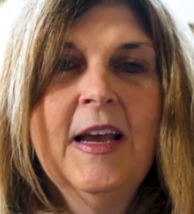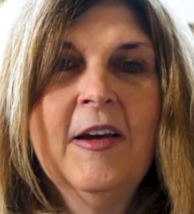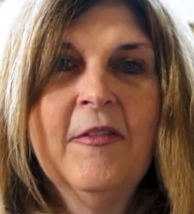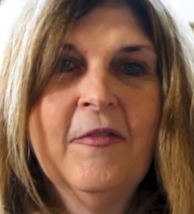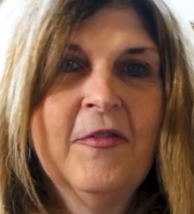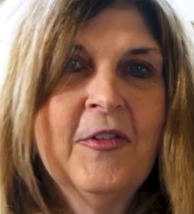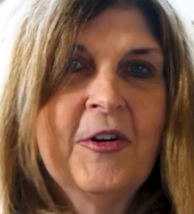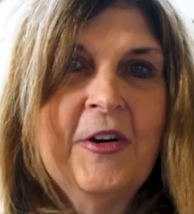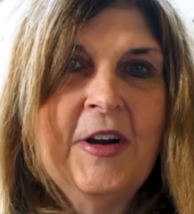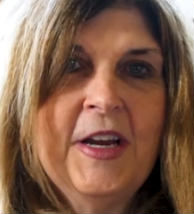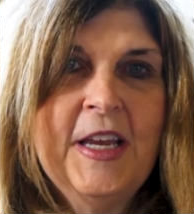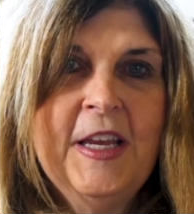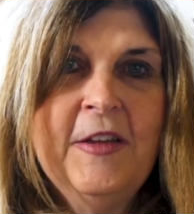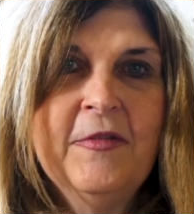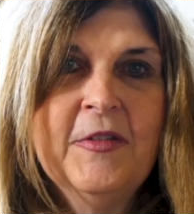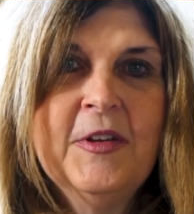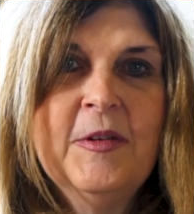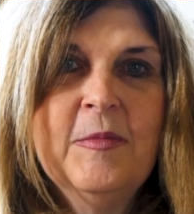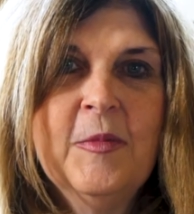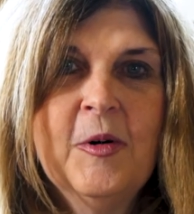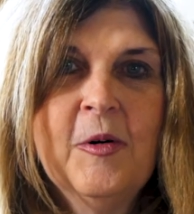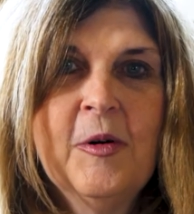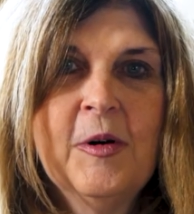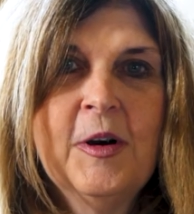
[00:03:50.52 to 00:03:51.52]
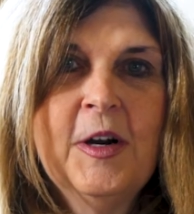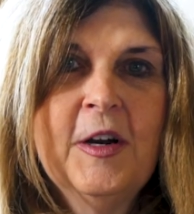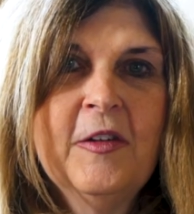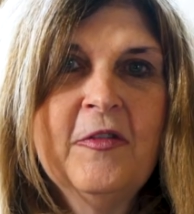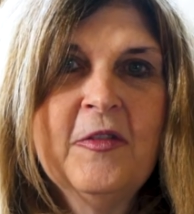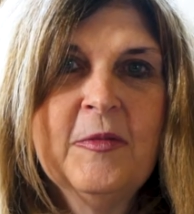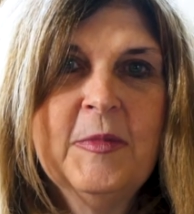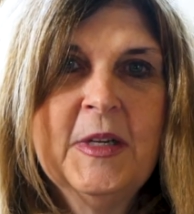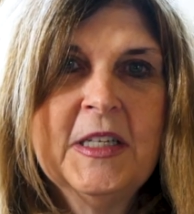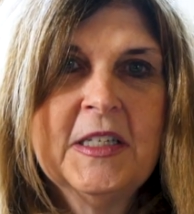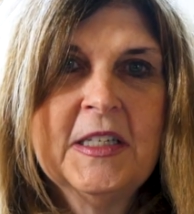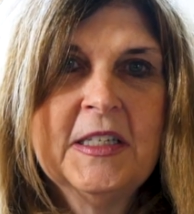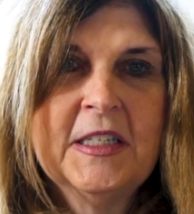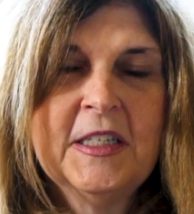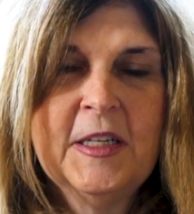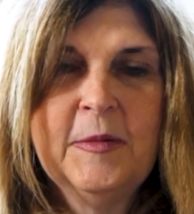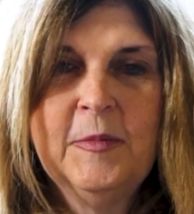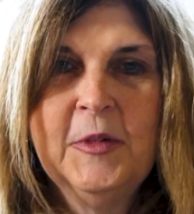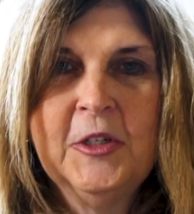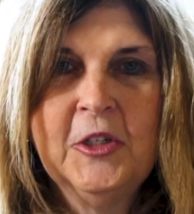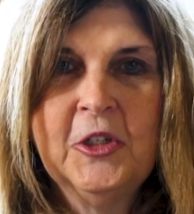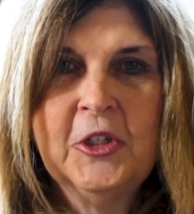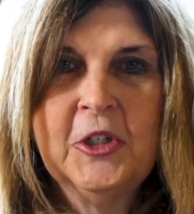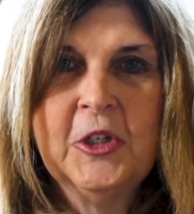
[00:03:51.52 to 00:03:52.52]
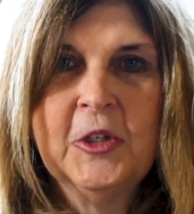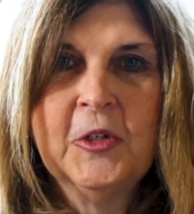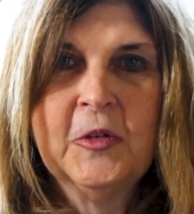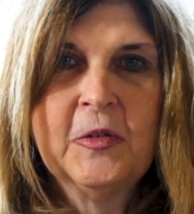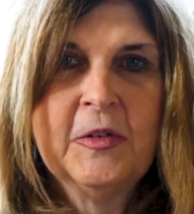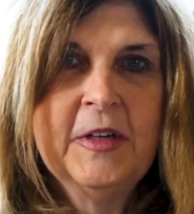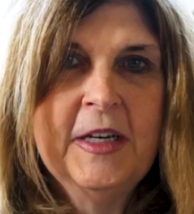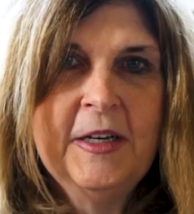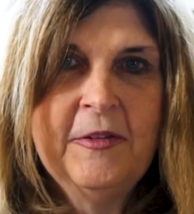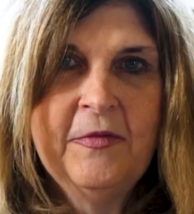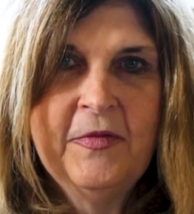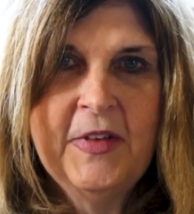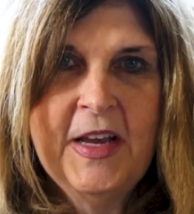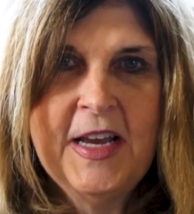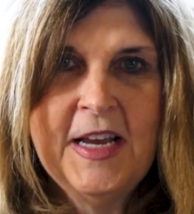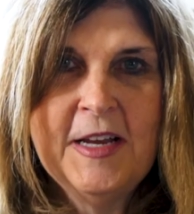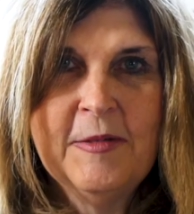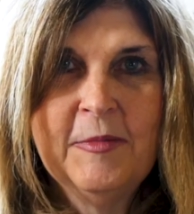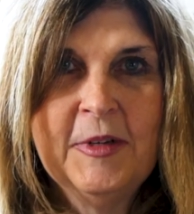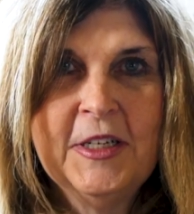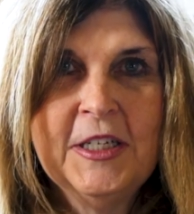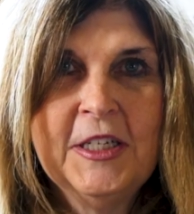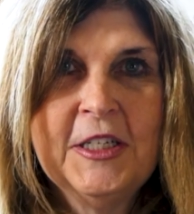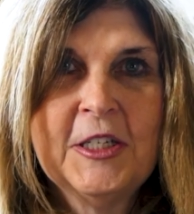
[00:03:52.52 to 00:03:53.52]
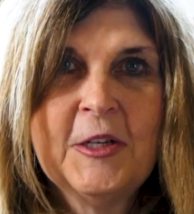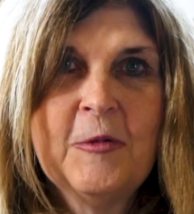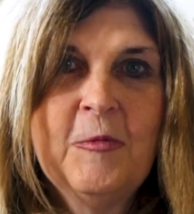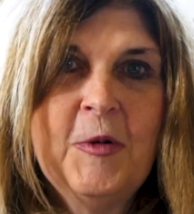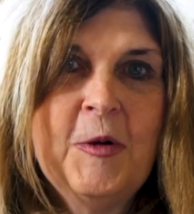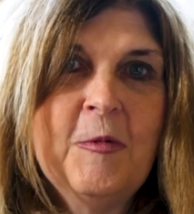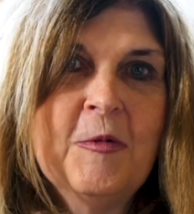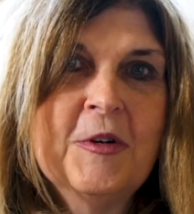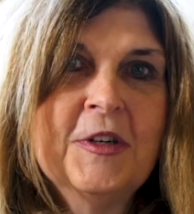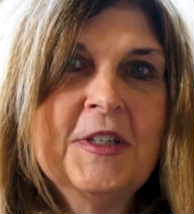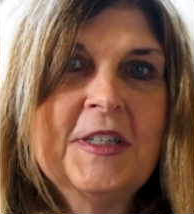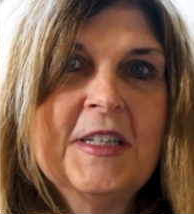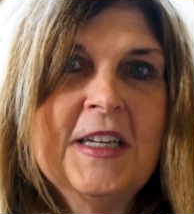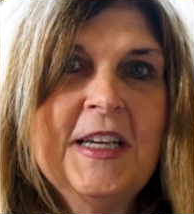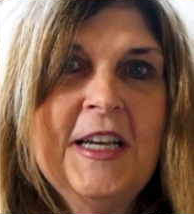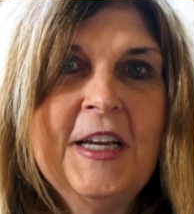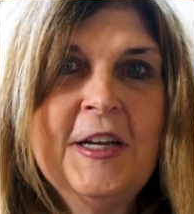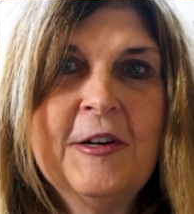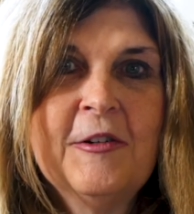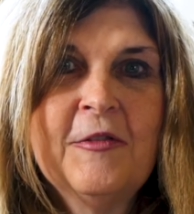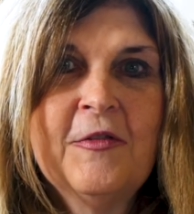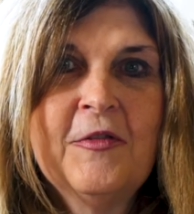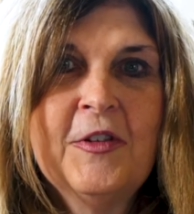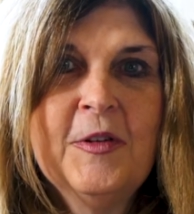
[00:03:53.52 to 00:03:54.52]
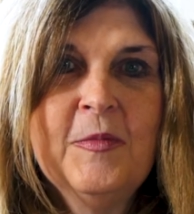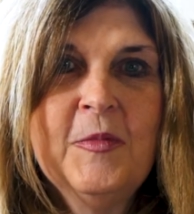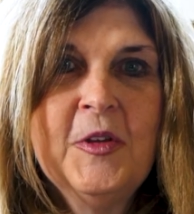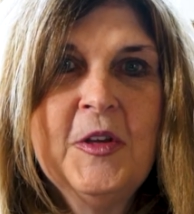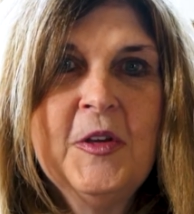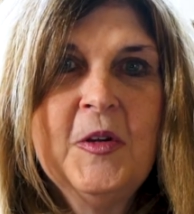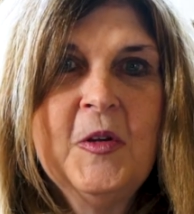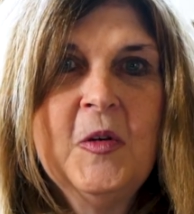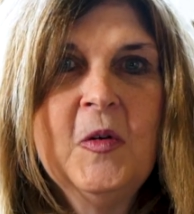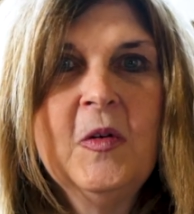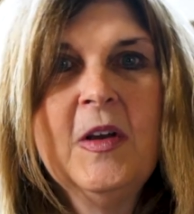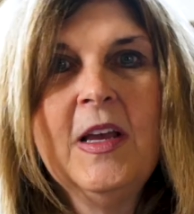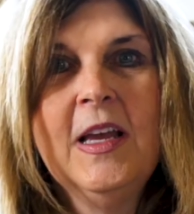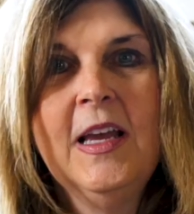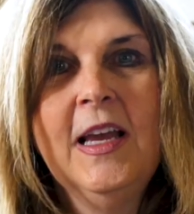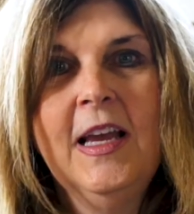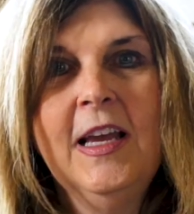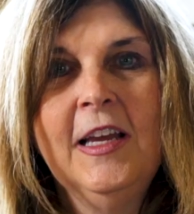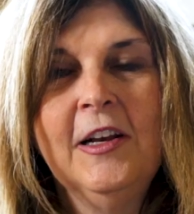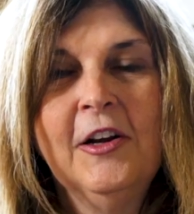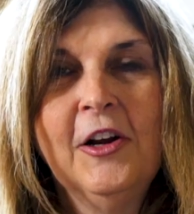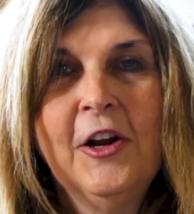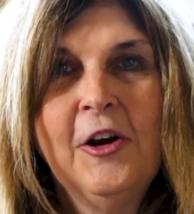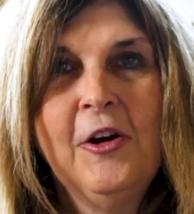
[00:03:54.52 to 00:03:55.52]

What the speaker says: for even more of Mississippi's children and families. We want to hear from you and